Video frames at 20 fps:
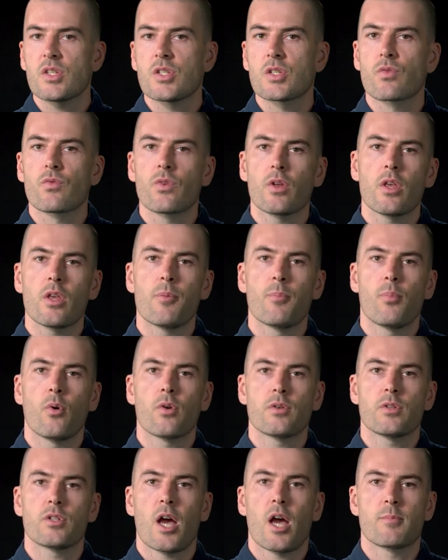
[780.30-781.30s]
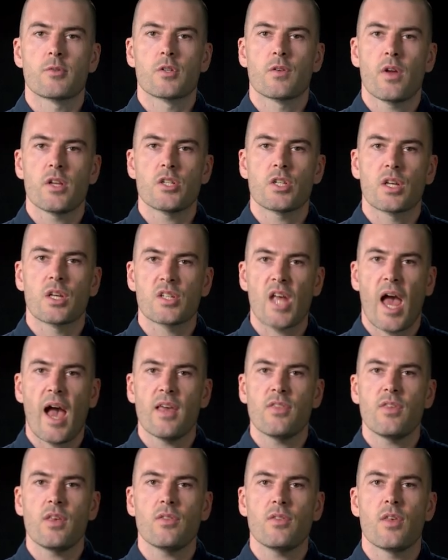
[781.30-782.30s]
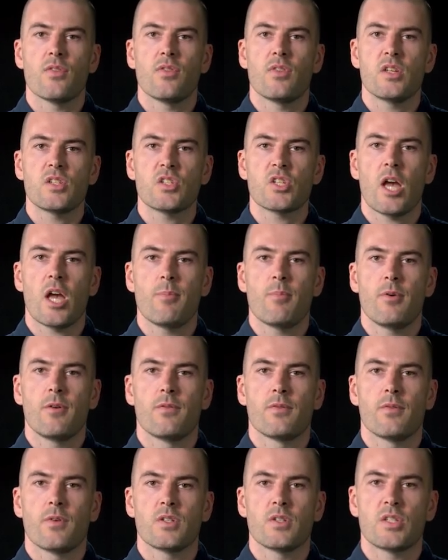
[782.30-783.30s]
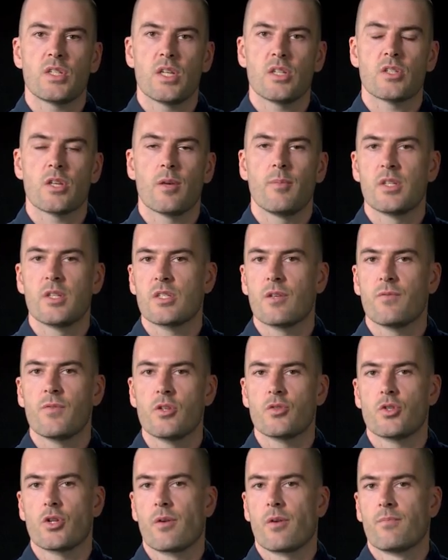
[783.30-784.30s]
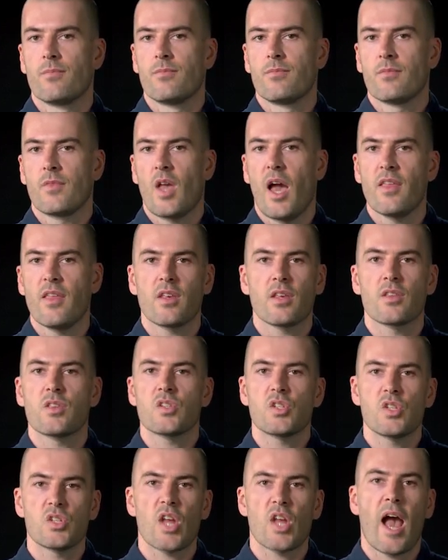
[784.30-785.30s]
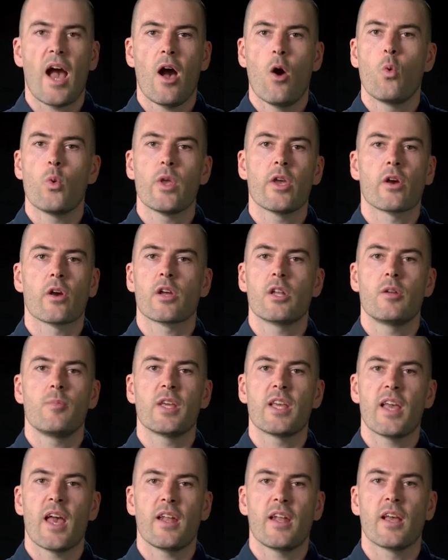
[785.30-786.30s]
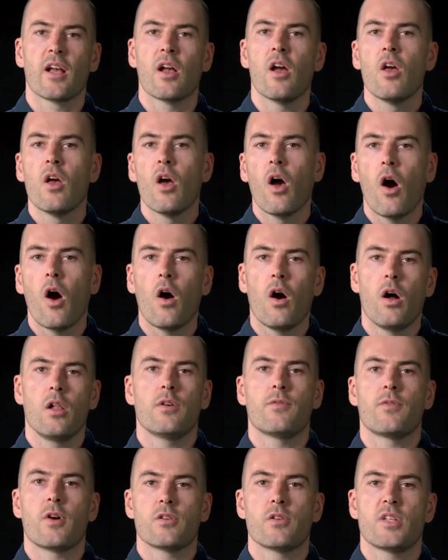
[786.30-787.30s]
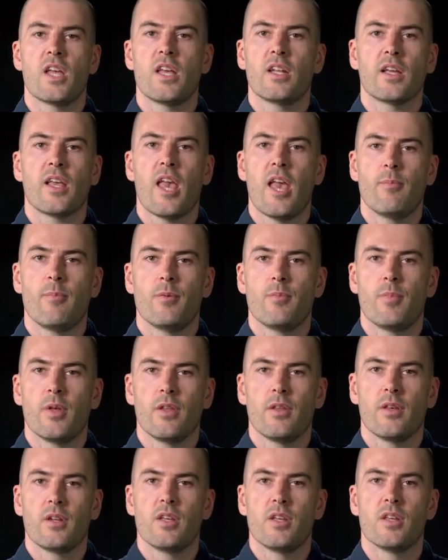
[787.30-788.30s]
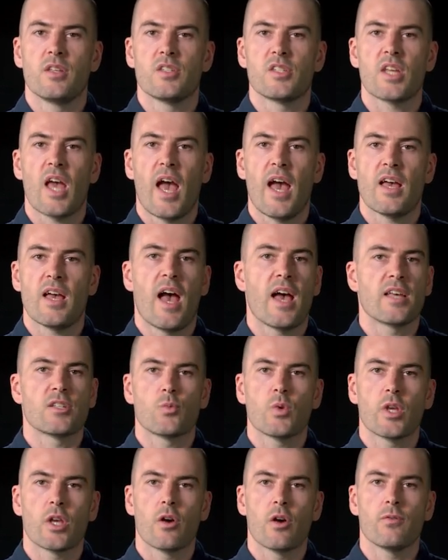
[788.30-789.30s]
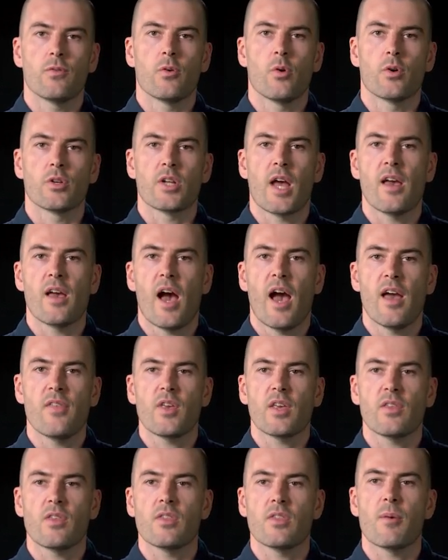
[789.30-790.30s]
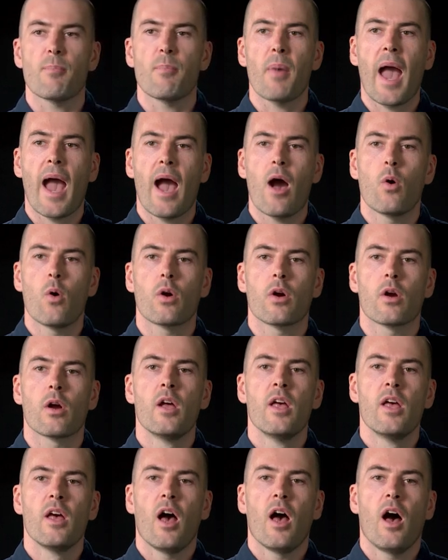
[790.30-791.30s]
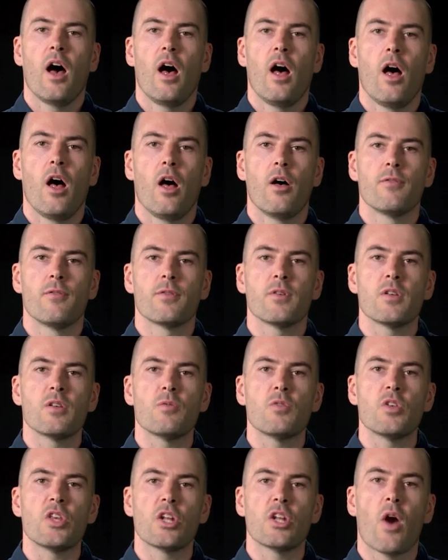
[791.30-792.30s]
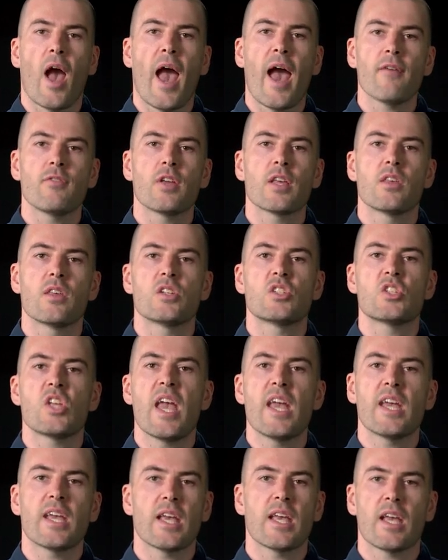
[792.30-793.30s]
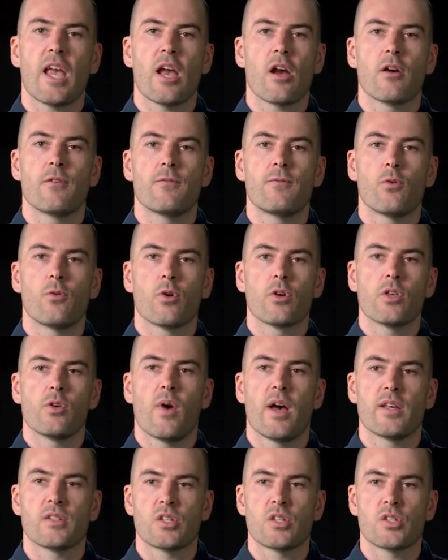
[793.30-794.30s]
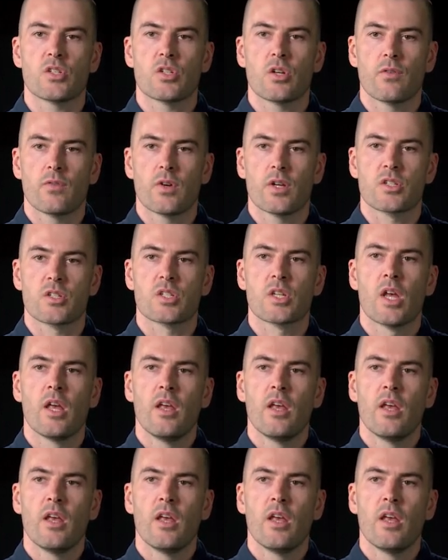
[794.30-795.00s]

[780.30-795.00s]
is a really important observation because I think that this type of system is the future. I think this is how we are going to be getting all of our data capabilities as we go forward. I think that the power of having this taken care of for you as a service